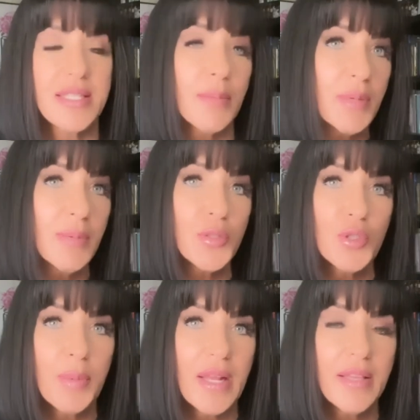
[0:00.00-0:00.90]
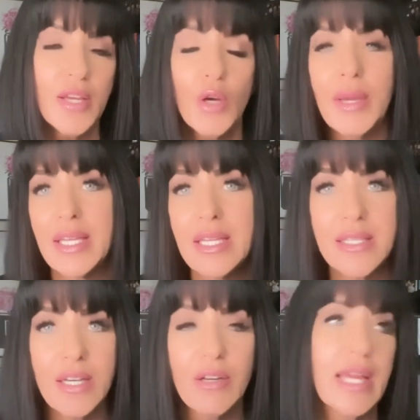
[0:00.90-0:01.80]
Some people do paleo and eat
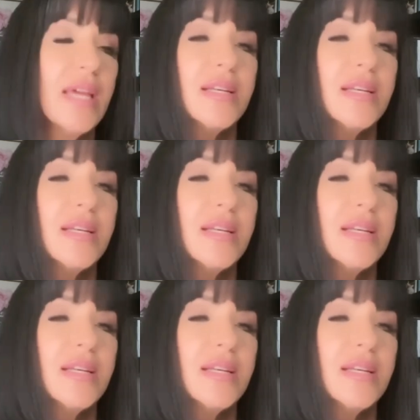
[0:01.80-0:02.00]
dairy.